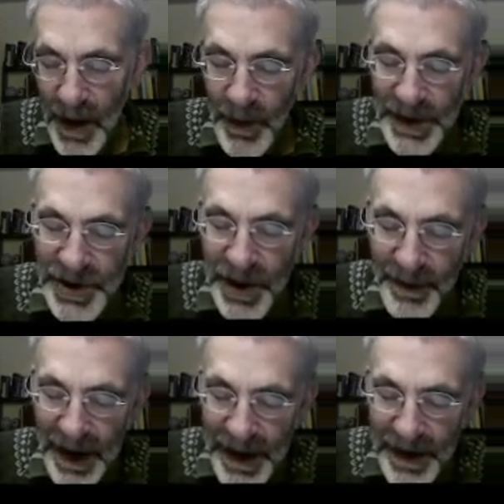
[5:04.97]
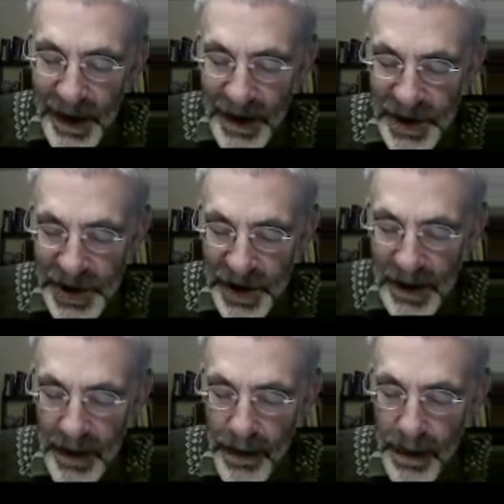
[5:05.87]
we show by induction,
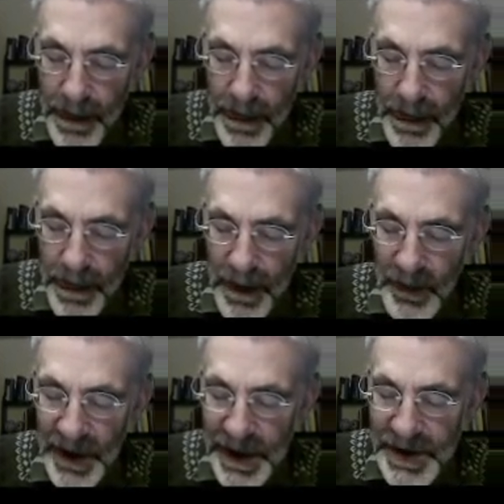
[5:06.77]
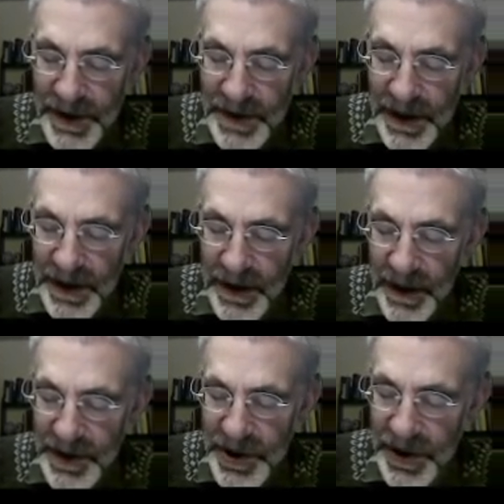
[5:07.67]
we're going to use
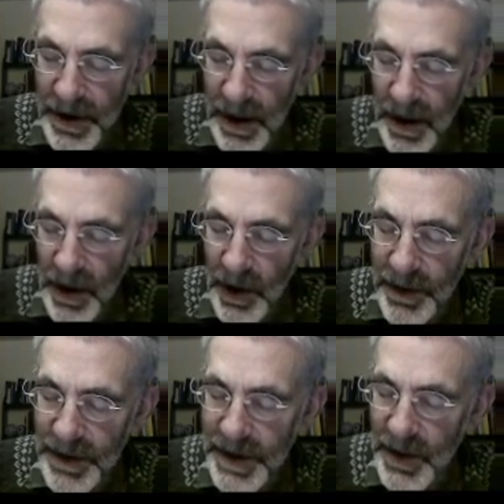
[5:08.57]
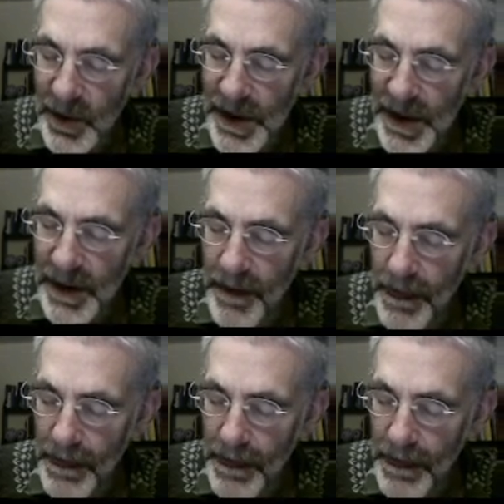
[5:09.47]
induction on degree